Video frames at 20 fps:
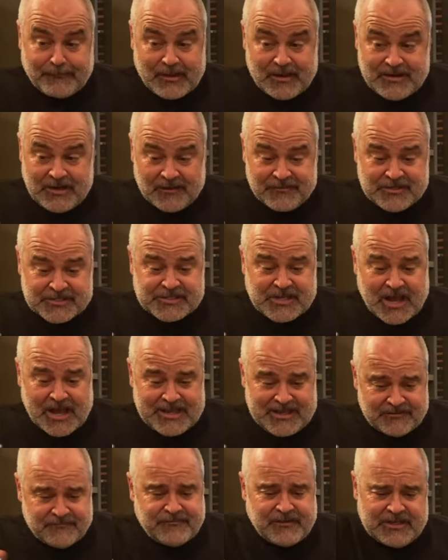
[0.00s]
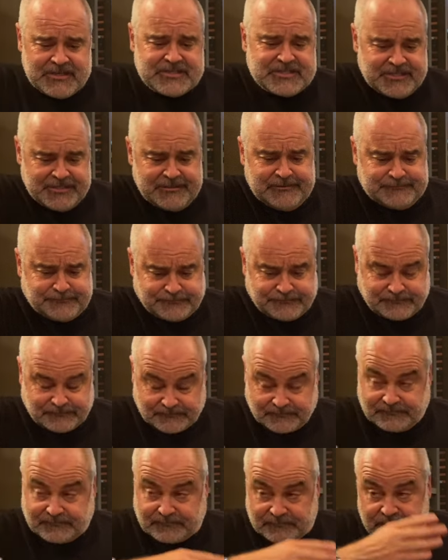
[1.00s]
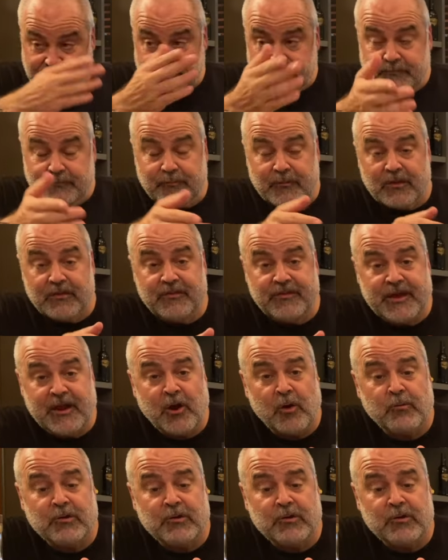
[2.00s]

Now this guy invented their